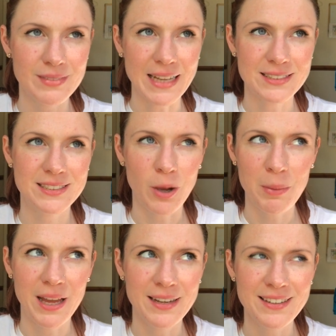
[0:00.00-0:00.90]
That's our
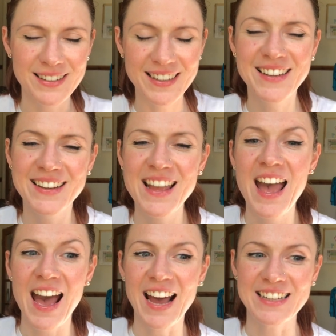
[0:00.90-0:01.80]
plan.
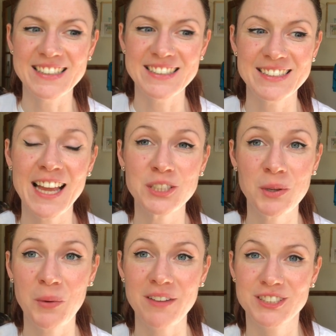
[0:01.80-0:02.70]
And next
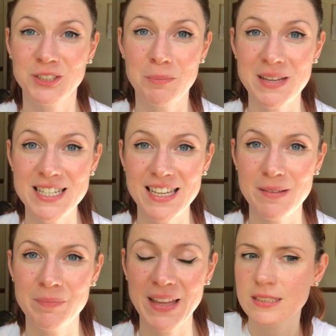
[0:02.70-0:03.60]
week we have to submit
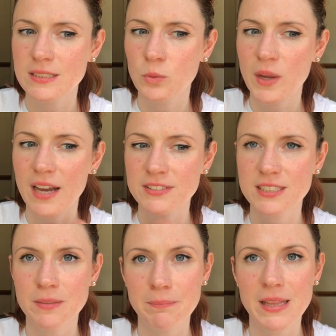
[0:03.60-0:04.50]
it. We have
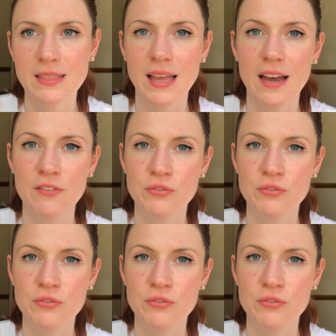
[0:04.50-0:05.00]
to submit that